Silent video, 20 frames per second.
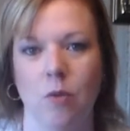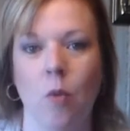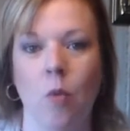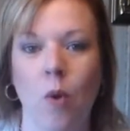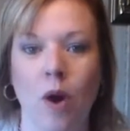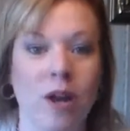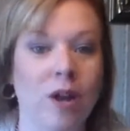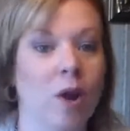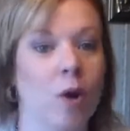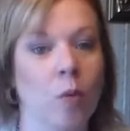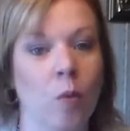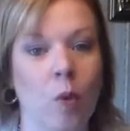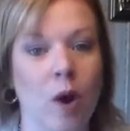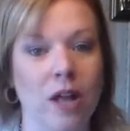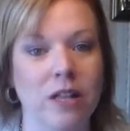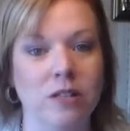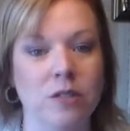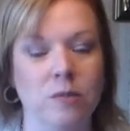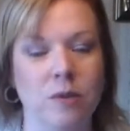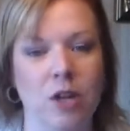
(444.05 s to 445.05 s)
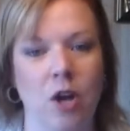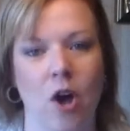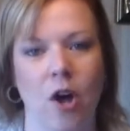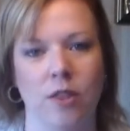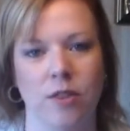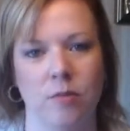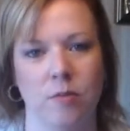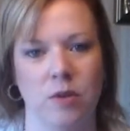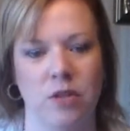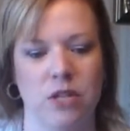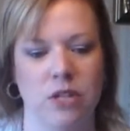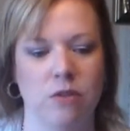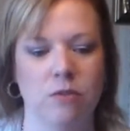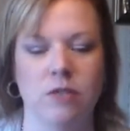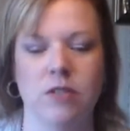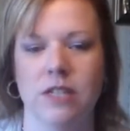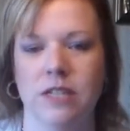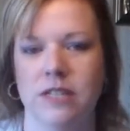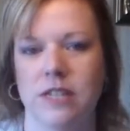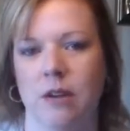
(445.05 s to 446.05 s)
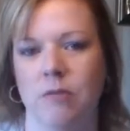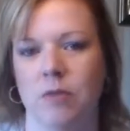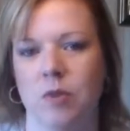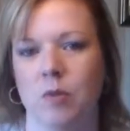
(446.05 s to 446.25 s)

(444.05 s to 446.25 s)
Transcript: one-on-ones we call them, when you sit down